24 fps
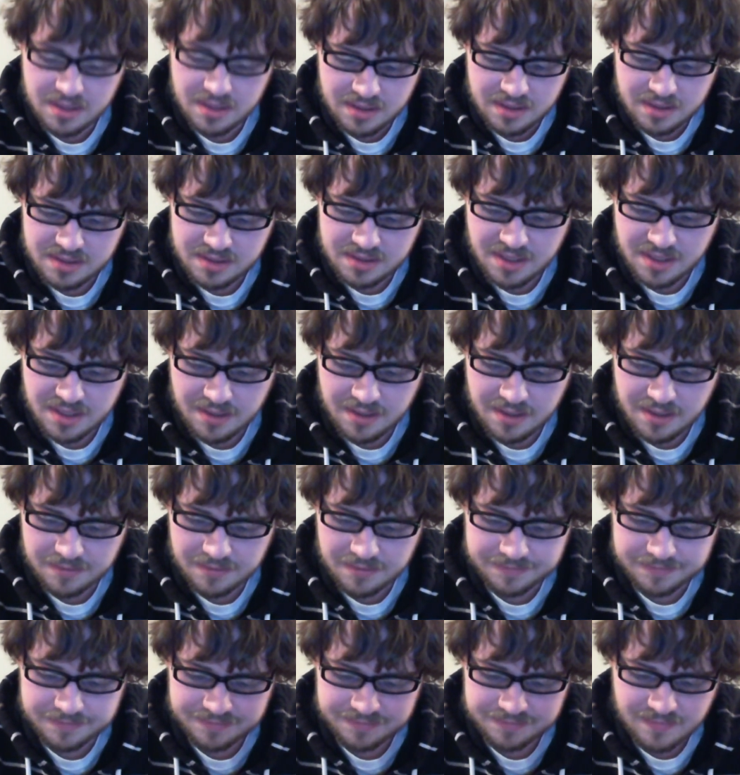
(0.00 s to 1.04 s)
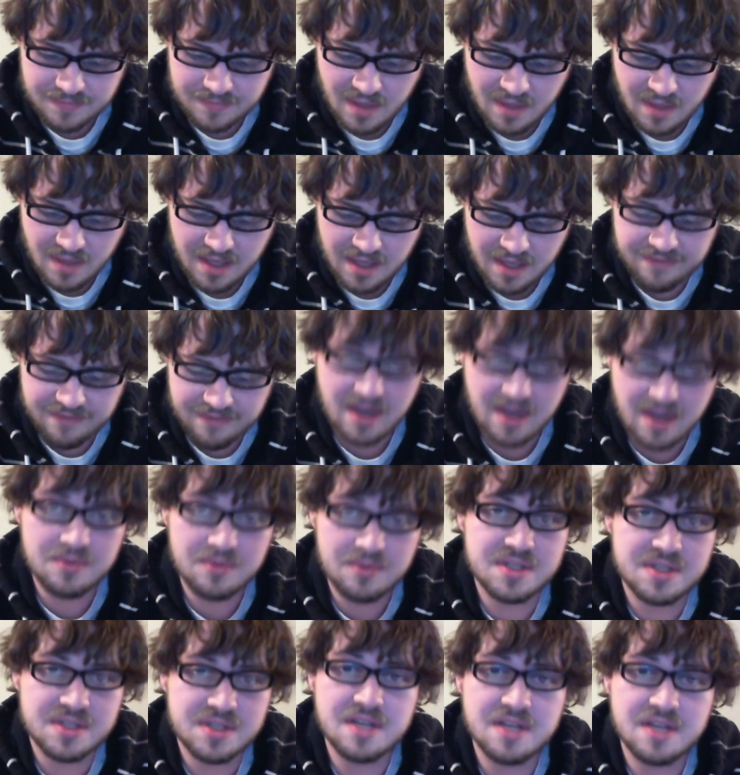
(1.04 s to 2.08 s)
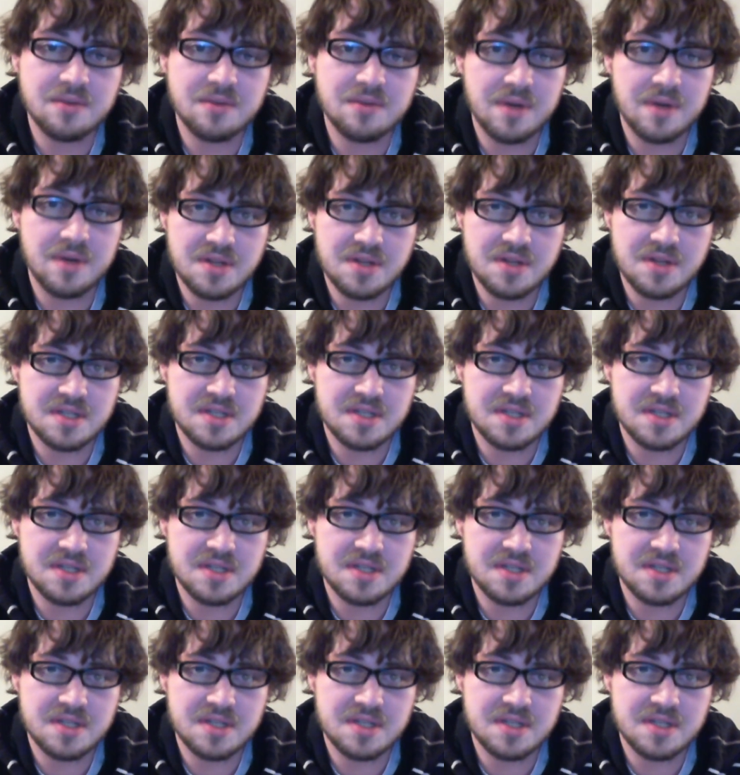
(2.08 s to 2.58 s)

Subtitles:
So if I was either one of these